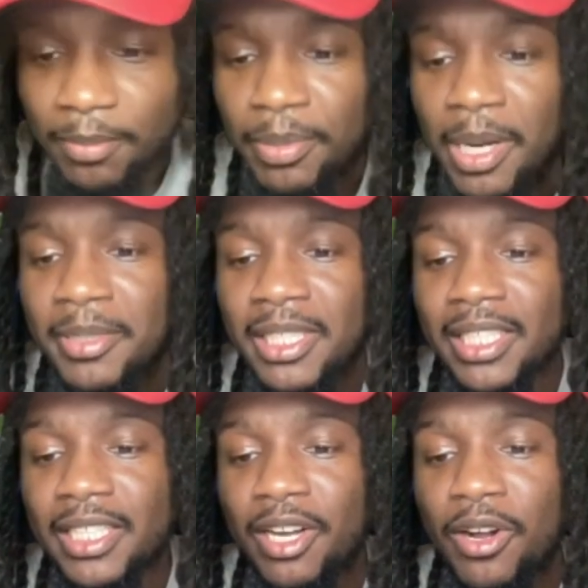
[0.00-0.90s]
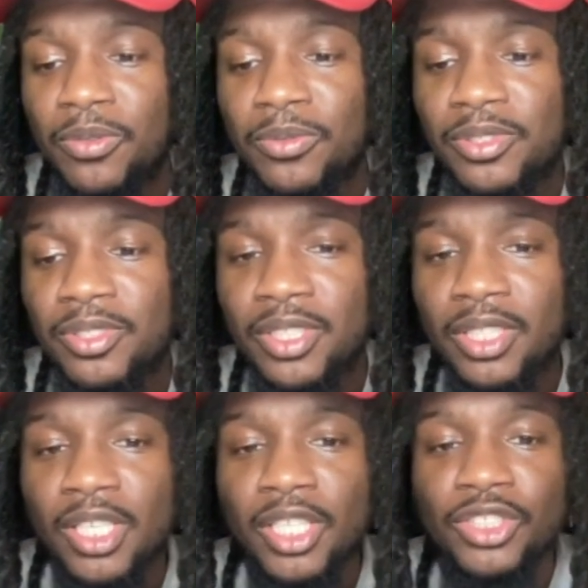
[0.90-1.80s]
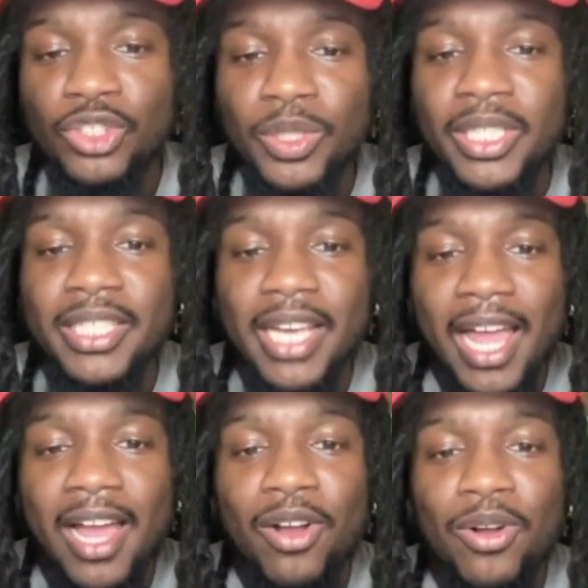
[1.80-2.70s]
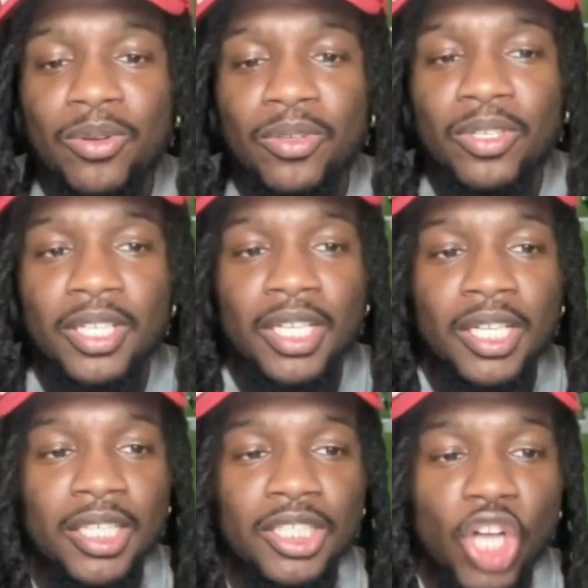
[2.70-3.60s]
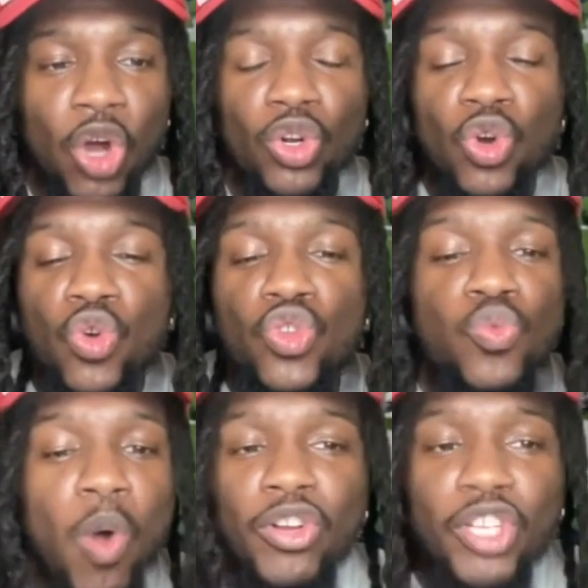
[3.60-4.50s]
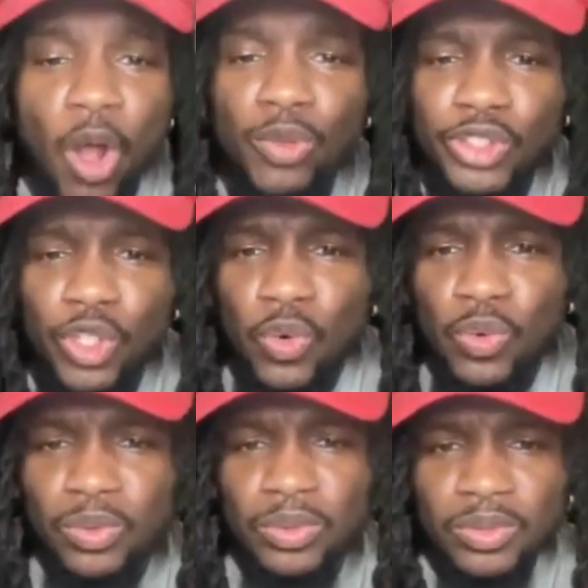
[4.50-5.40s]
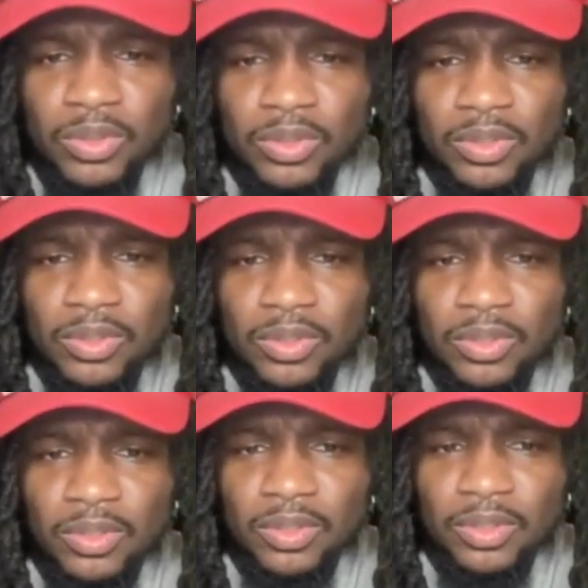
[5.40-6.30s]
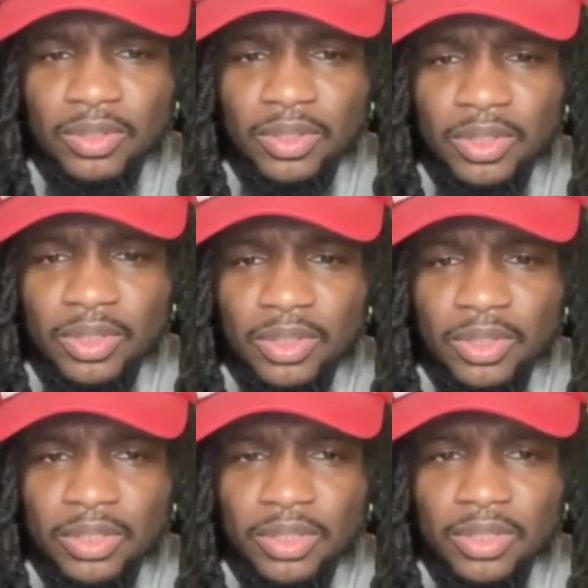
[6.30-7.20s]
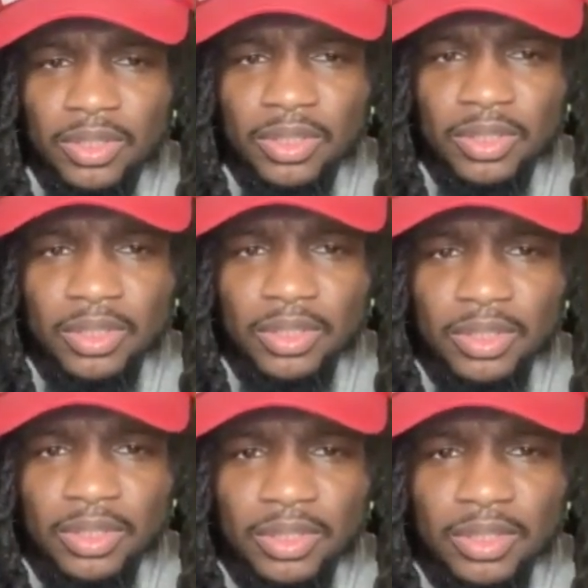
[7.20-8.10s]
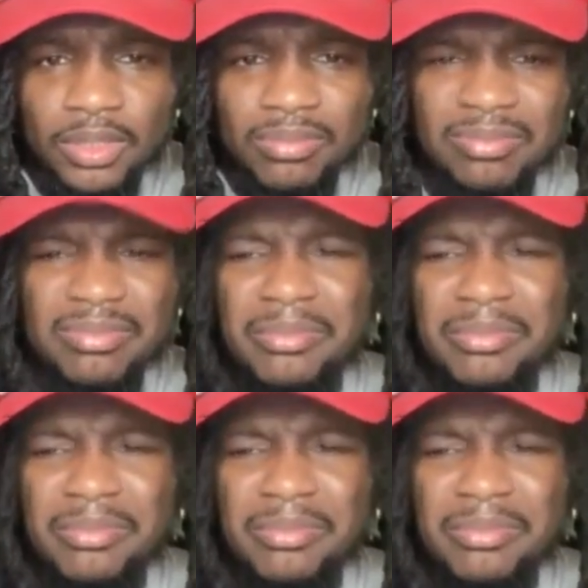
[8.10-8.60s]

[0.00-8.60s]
Bump the click-ons. You can now go to who you want to go to. Directionally with the new switch stick for post-snap control.